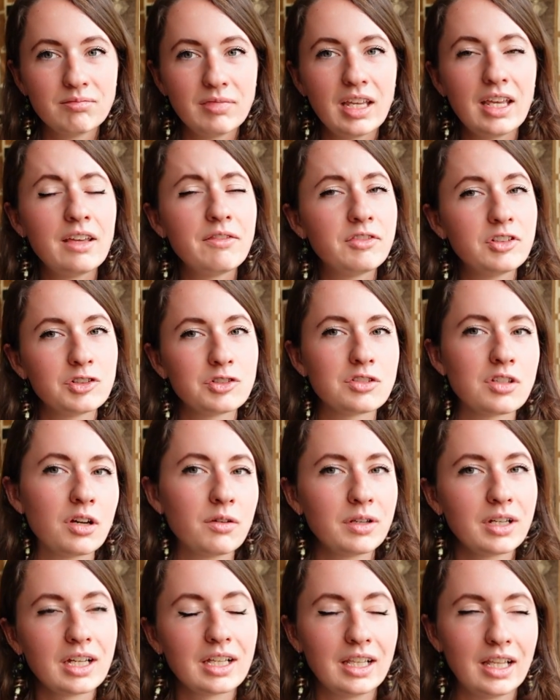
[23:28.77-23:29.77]
If you're so
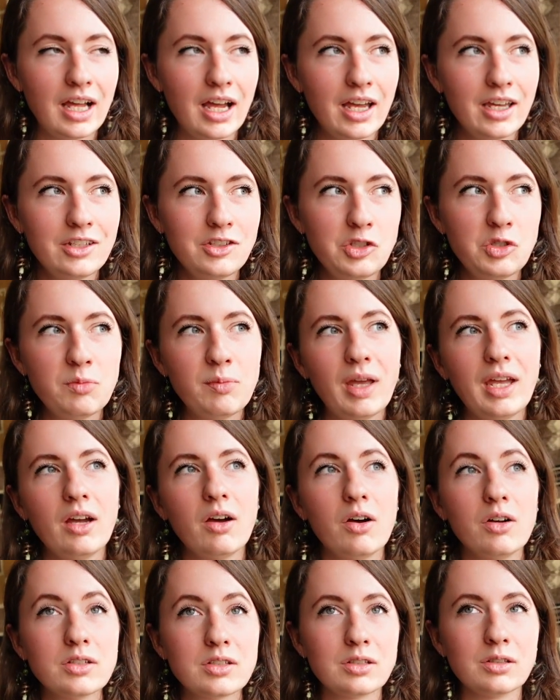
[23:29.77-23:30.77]
inclined, you may
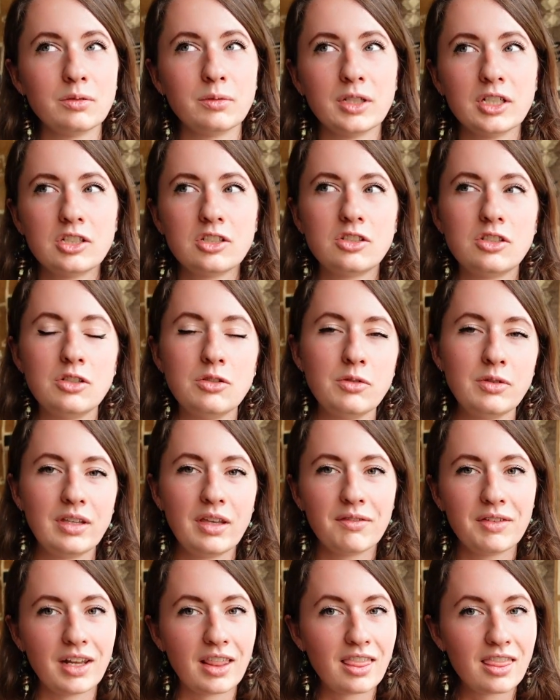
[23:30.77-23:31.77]
also wish to
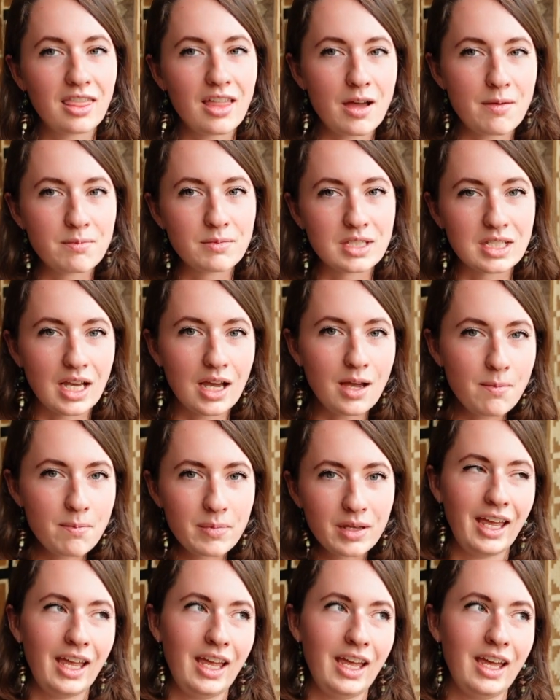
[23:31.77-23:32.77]
give it a thumbs up
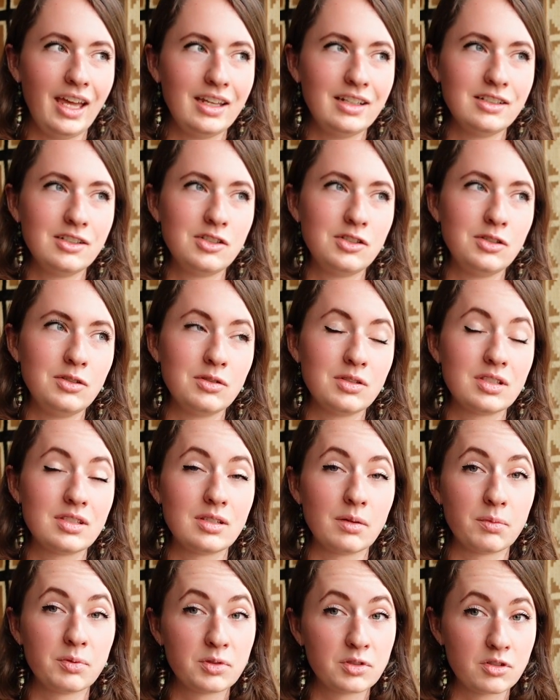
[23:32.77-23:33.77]
and to
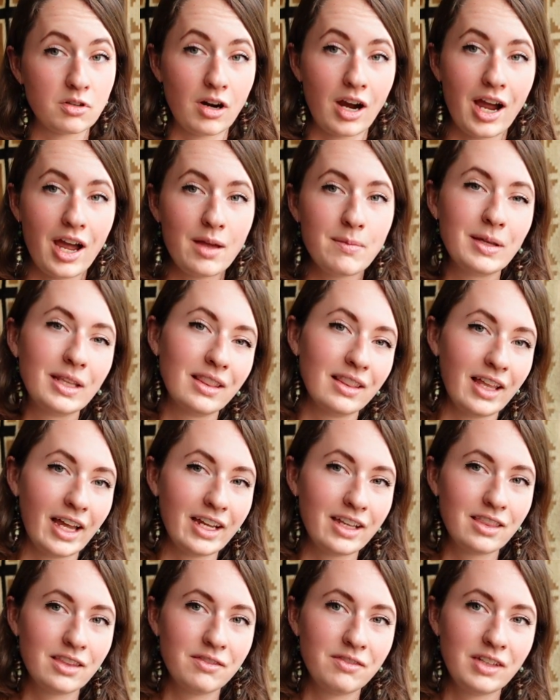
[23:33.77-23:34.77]
subscribe and
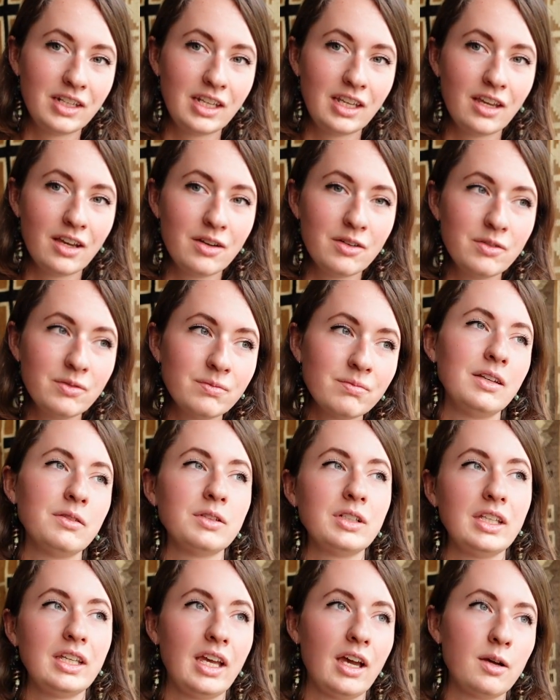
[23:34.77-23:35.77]
like the video. It
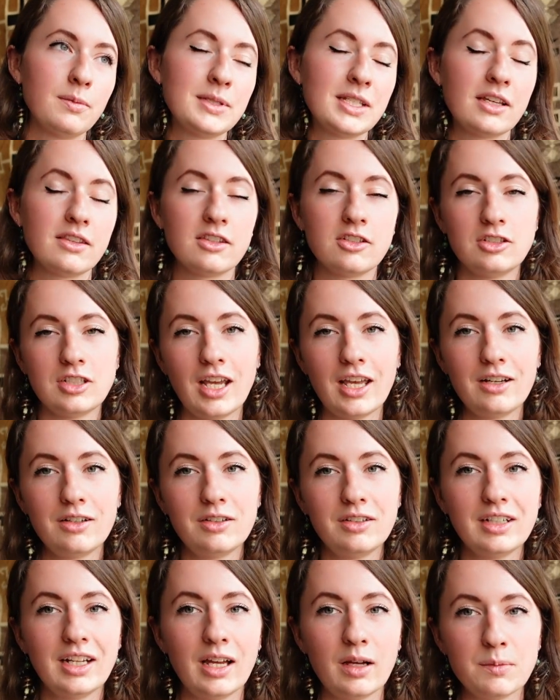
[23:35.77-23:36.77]
really helps out the
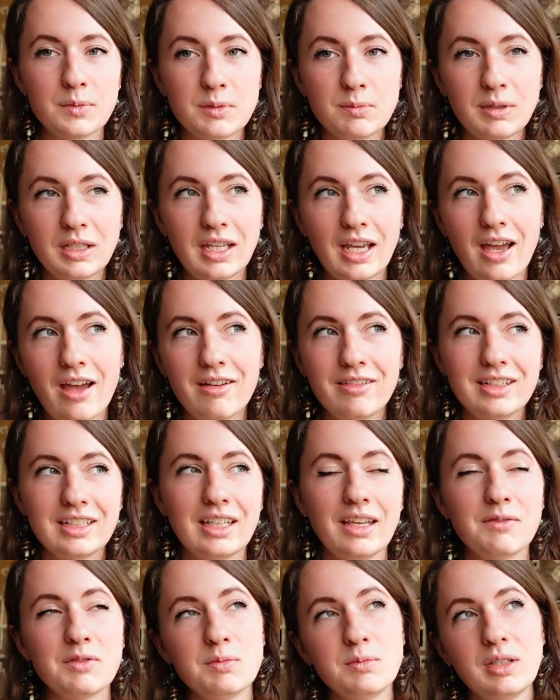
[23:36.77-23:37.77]
channel, it helps me out, it
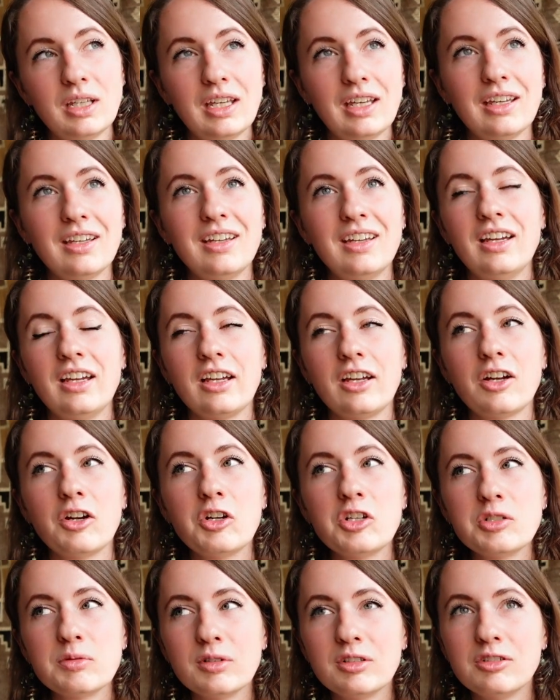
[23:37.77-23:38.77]
gives me
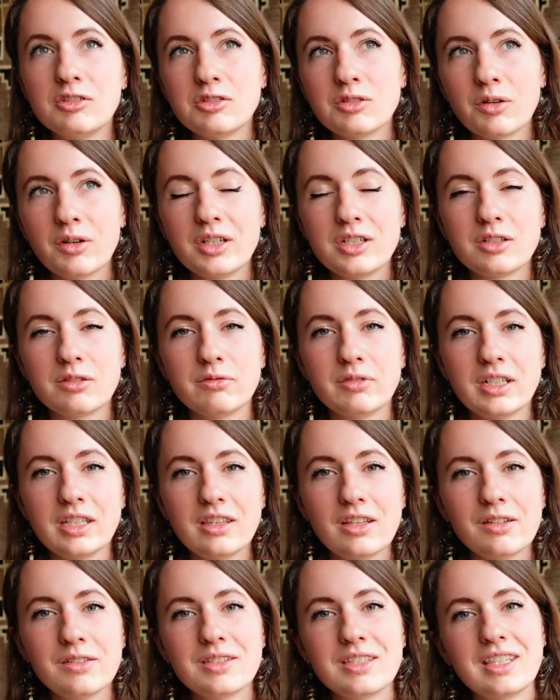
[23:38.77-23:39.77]
encouragement and joy to read
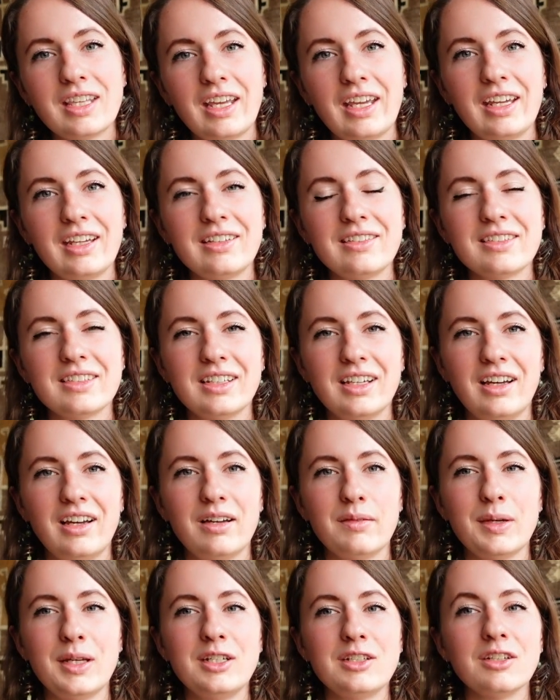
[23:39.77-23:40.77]
those things
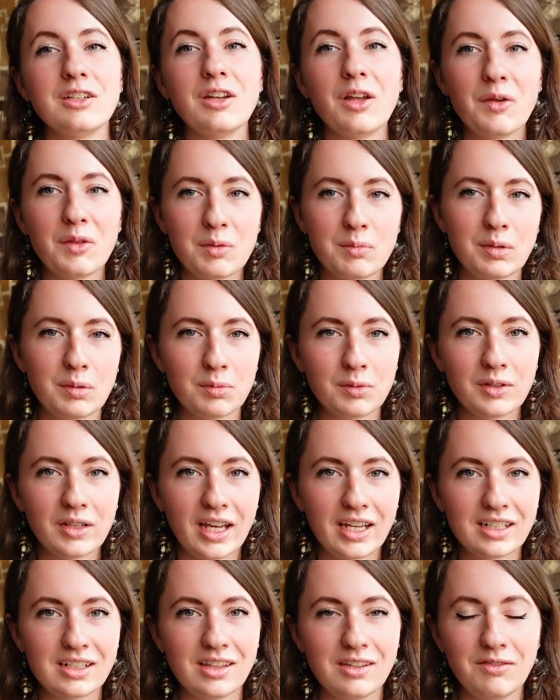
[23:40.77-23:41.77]
and to know that people
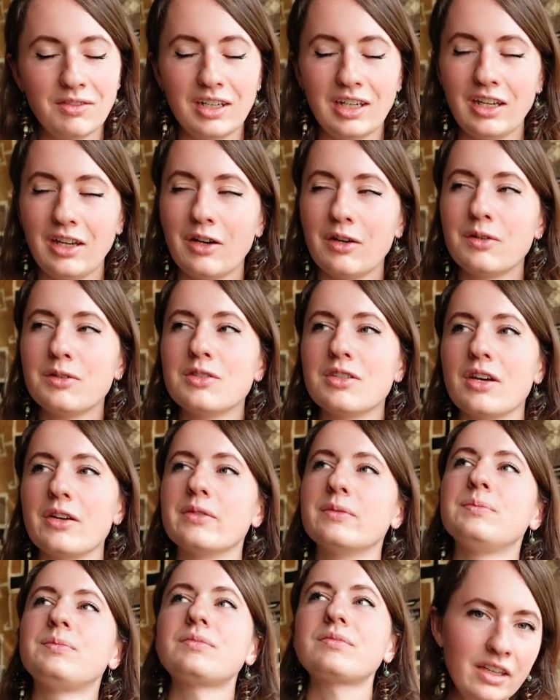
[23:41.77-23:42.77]
liked the video. So
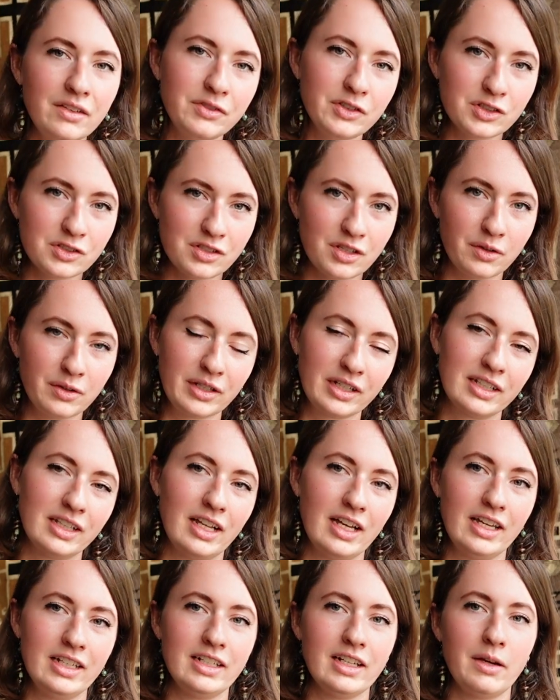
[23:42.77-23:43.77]
if you're so
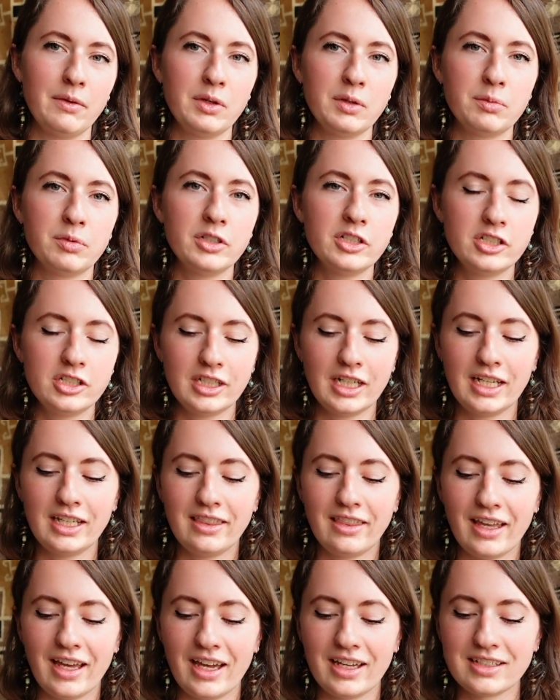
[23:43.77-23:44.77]
inclined, I would appreciate
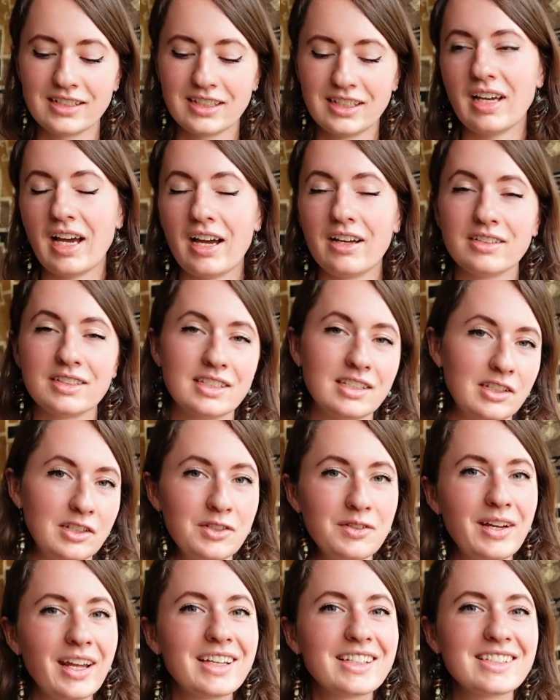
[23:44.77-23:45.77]
that. I'll see
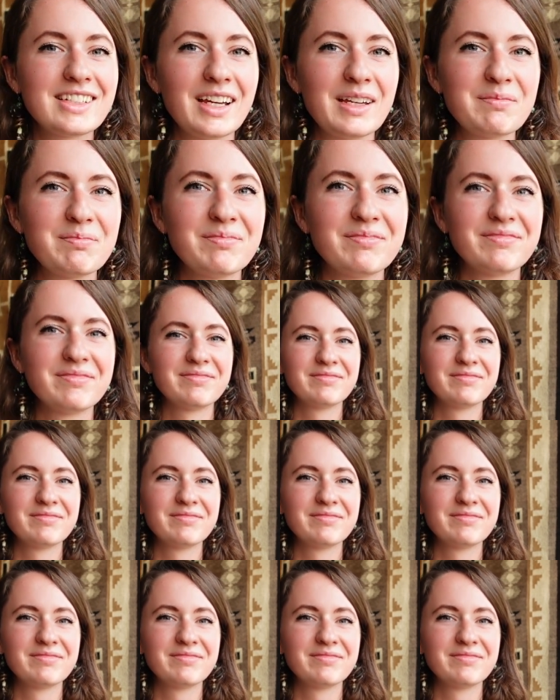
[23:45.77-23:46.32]
you next time.